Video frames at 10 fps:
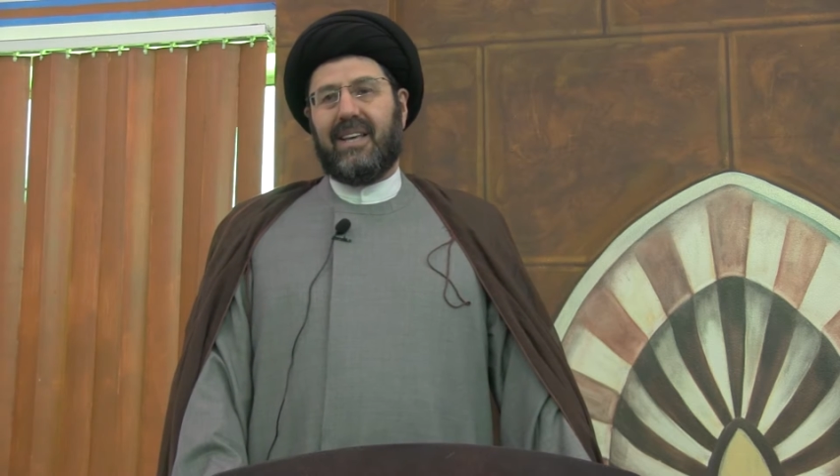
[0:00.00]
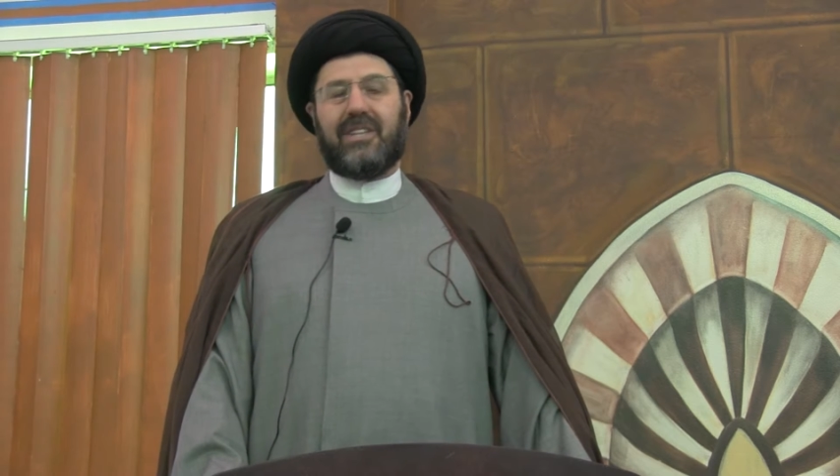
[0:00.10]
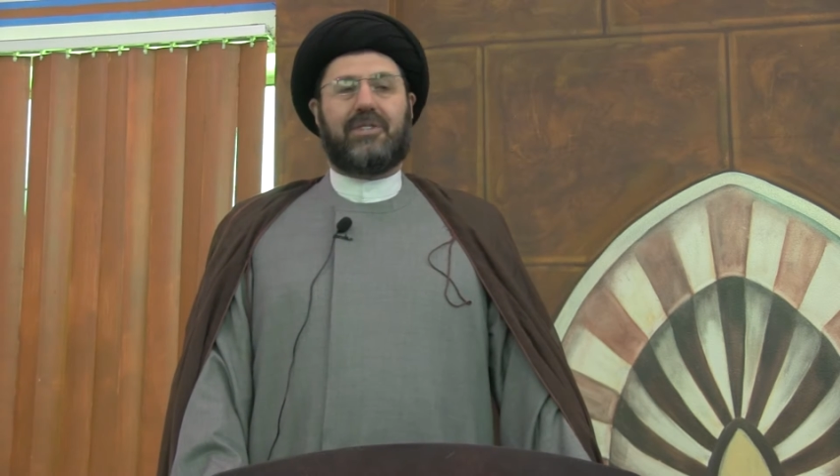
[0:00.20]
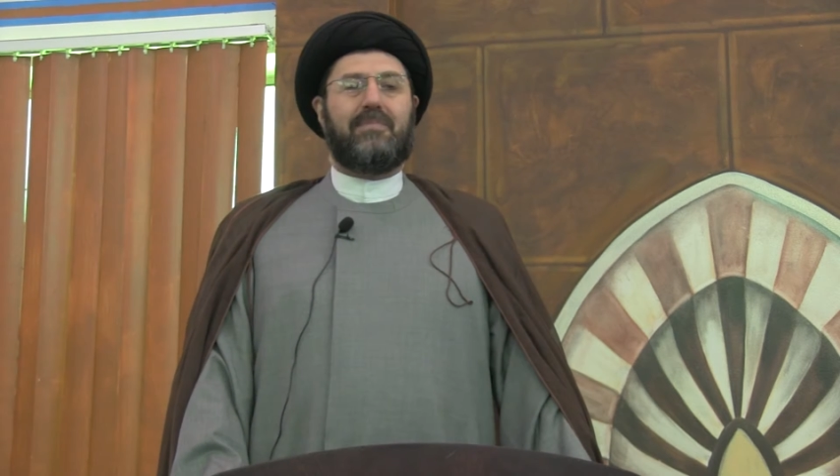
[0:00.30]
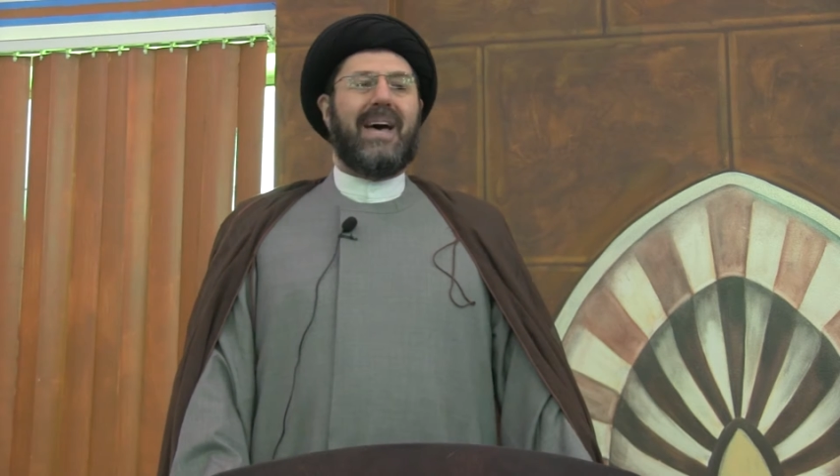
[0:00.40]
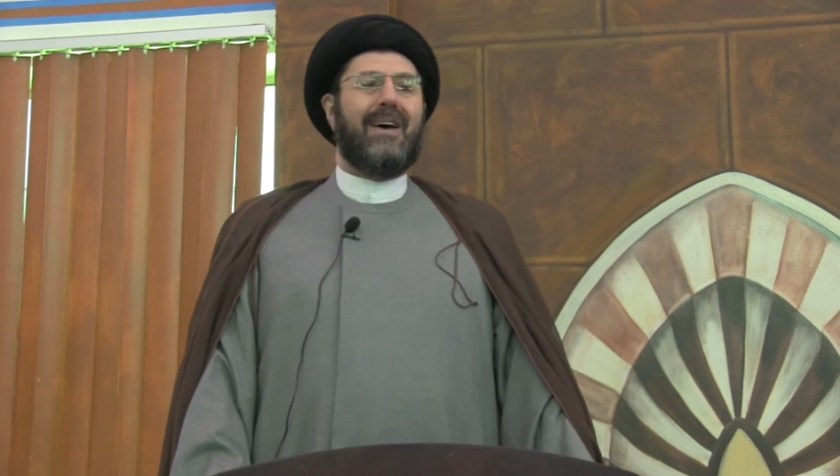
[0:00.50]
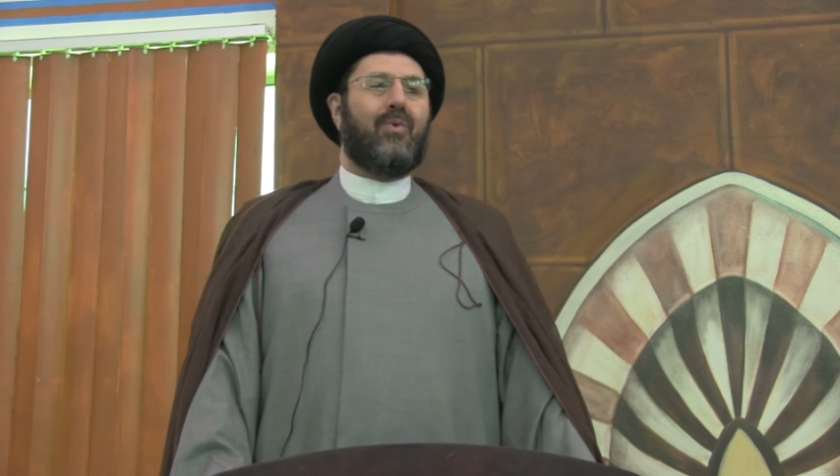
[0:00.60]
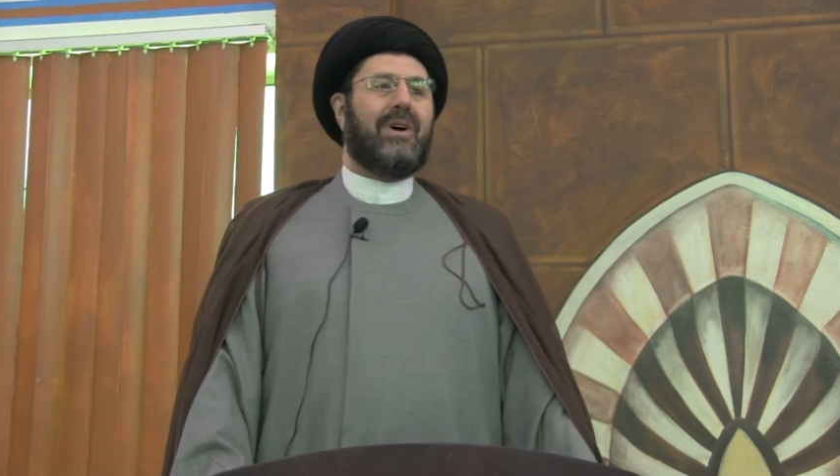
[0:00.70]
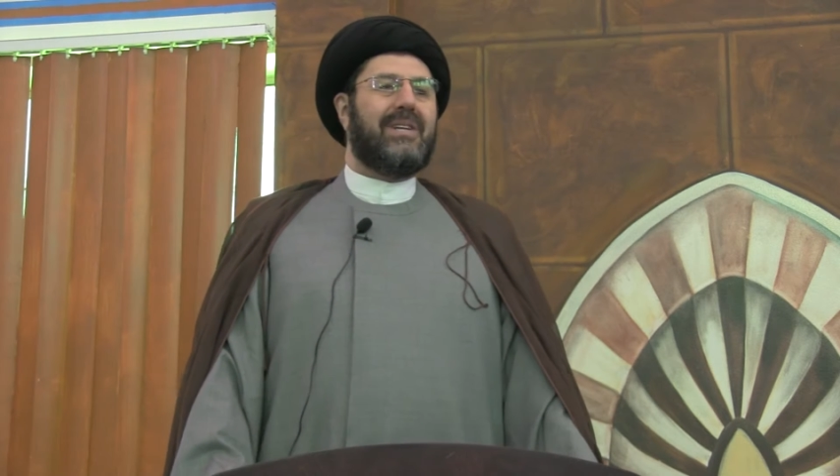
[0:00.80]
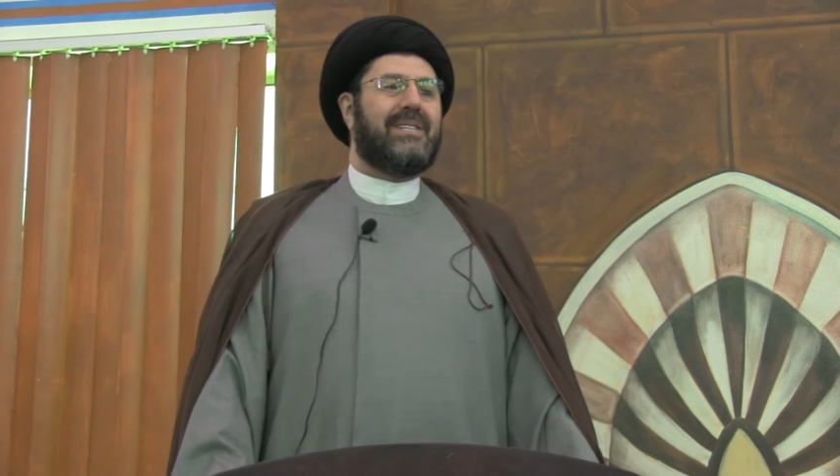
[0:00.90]
This man
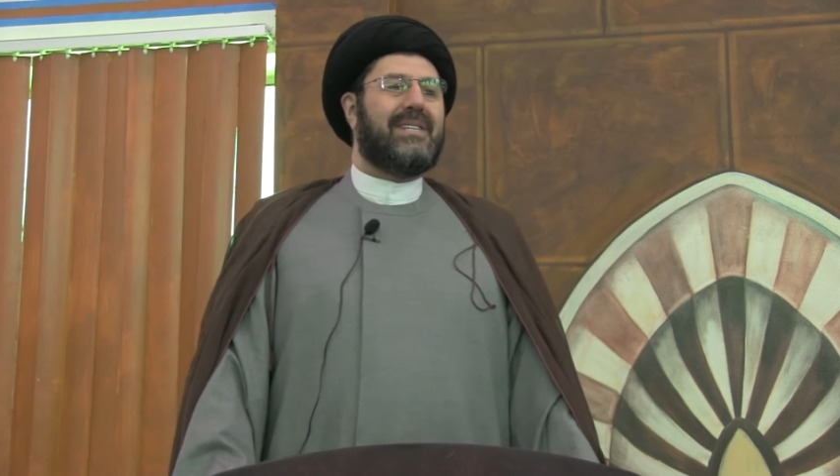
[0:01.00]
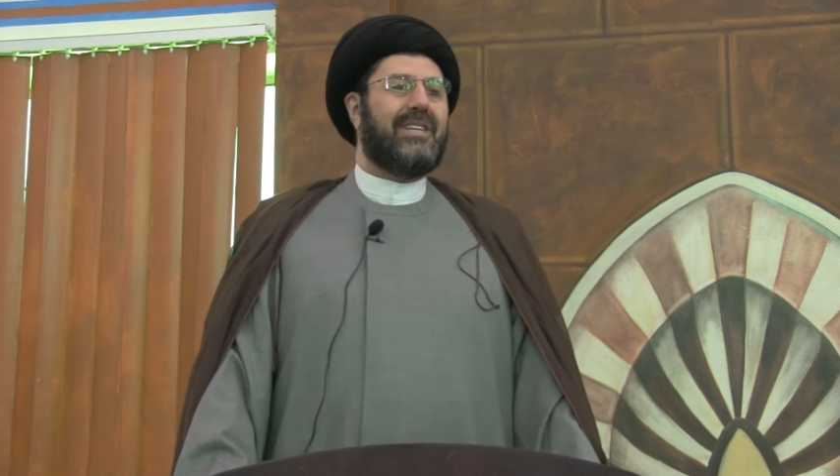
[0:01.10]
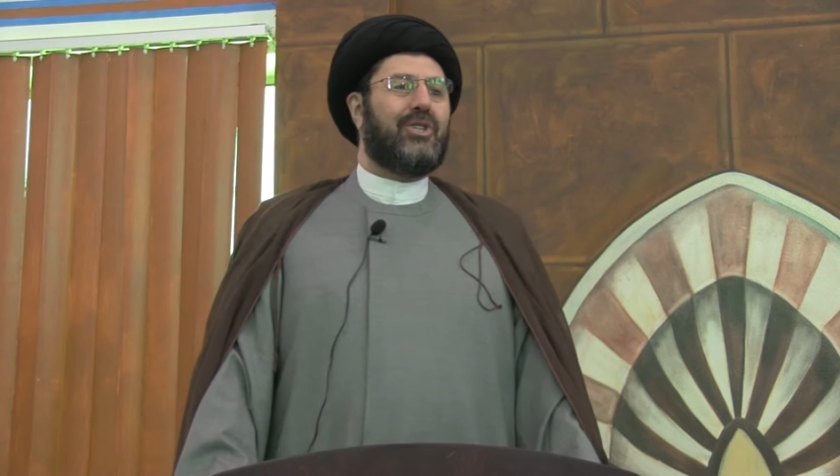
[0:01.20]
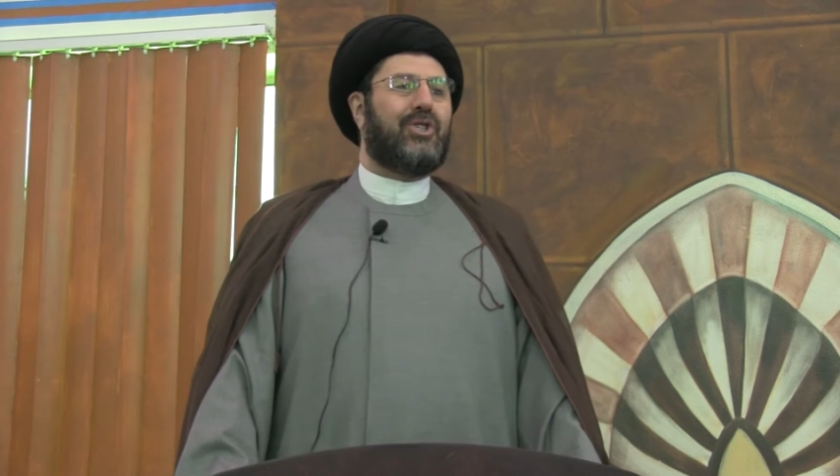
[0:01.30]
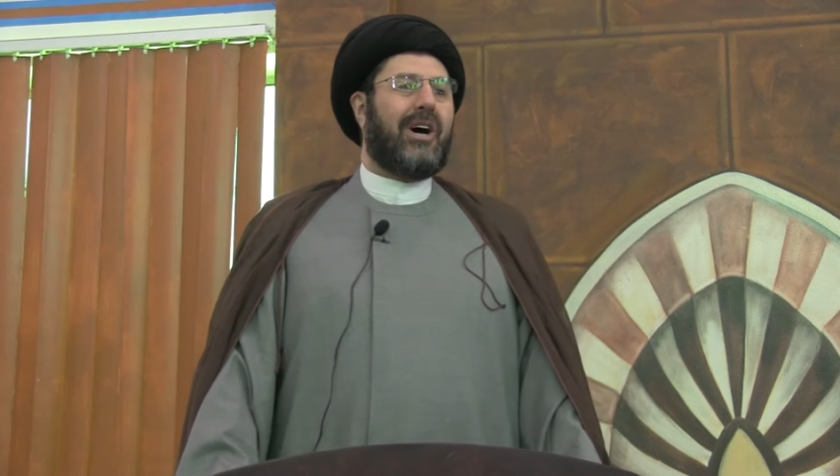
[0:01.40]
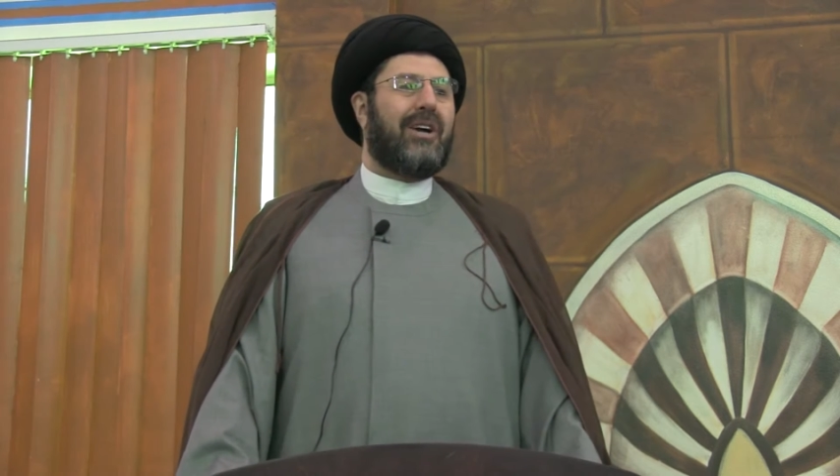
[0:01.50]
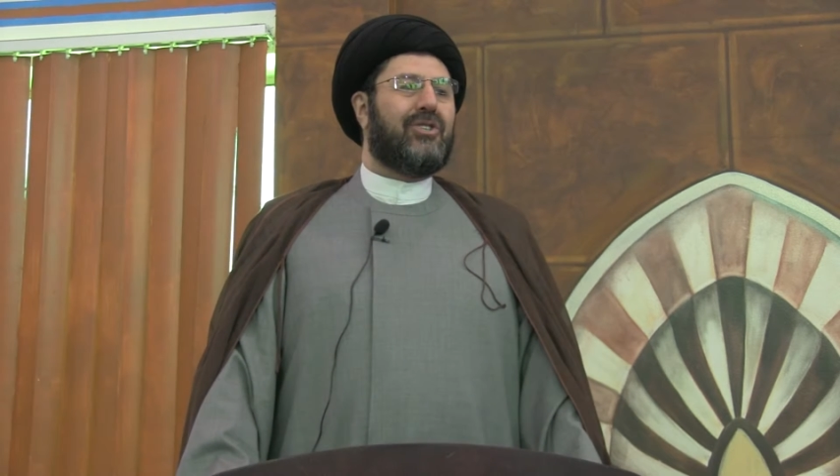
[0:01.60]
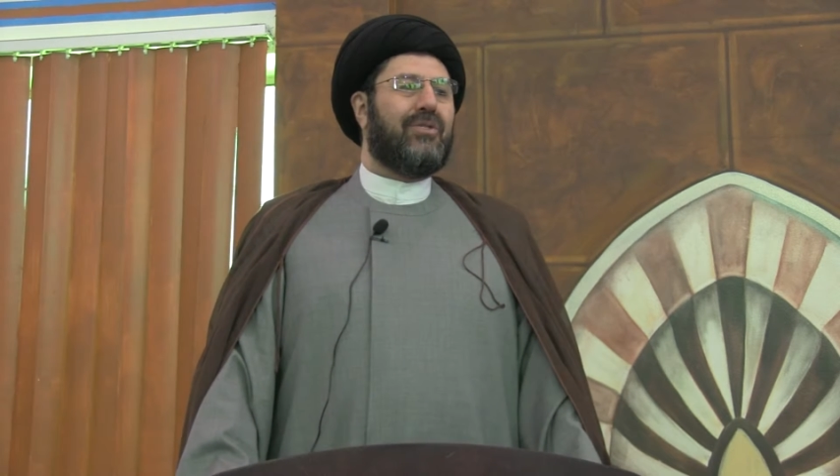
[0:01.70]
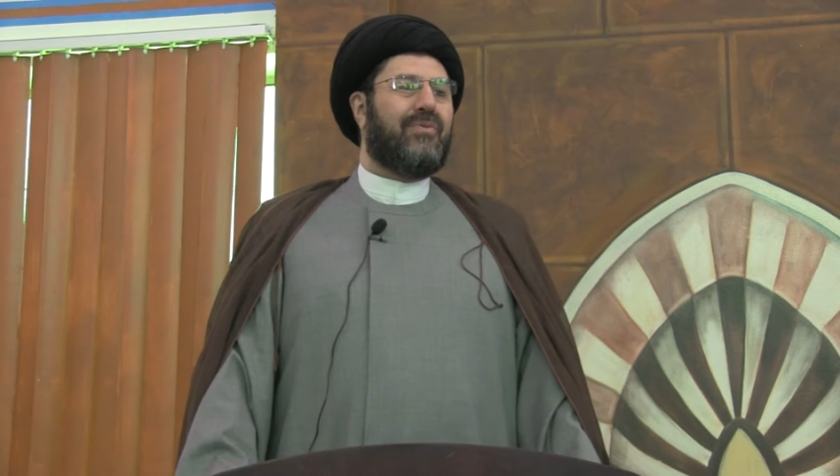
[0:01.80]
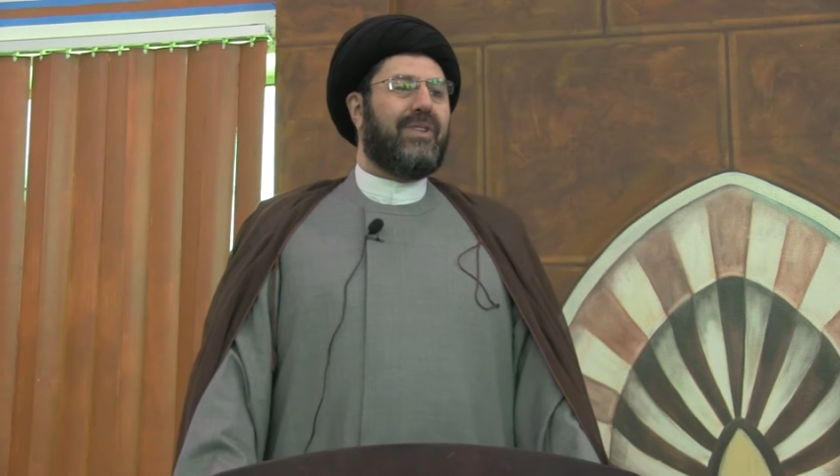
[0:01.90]
was in
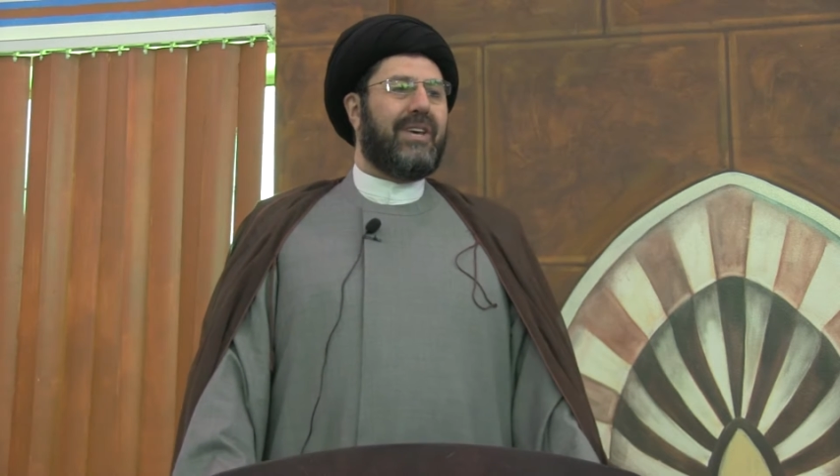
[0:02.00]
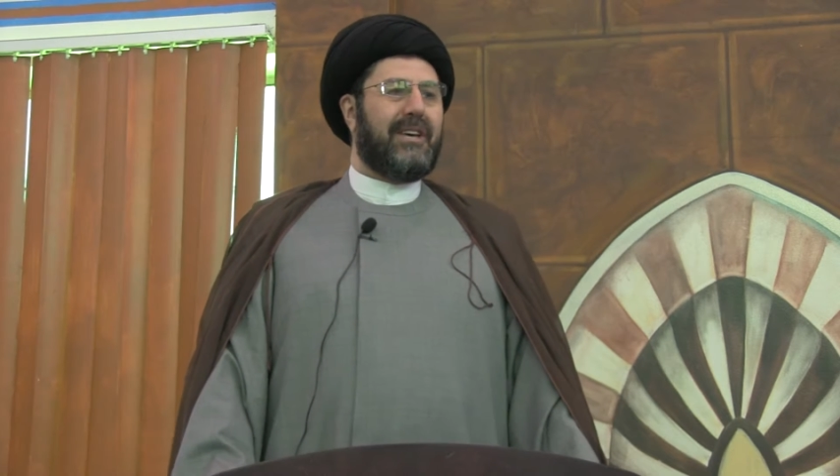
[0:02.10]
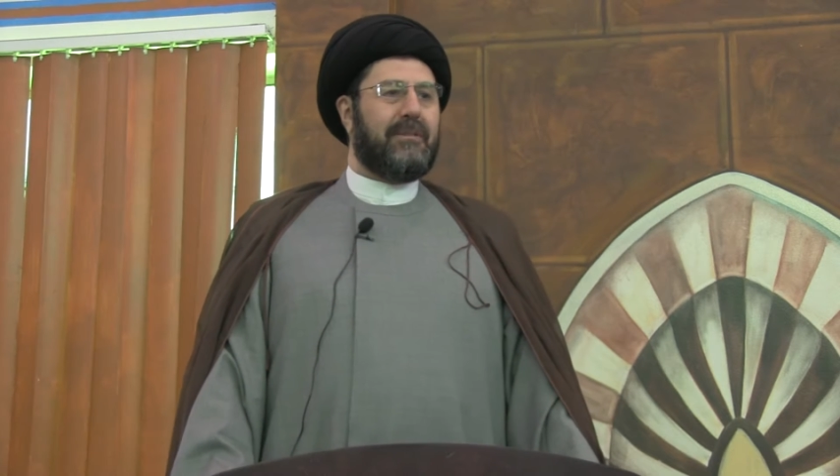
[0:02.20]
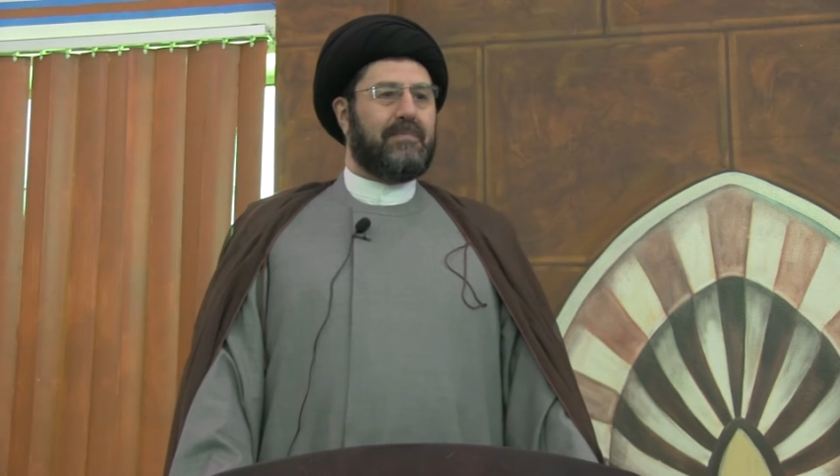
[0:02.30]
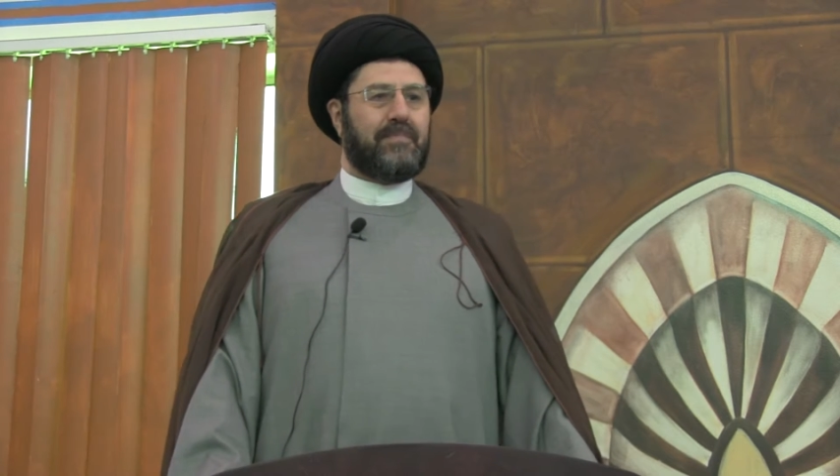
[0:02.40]
charge of the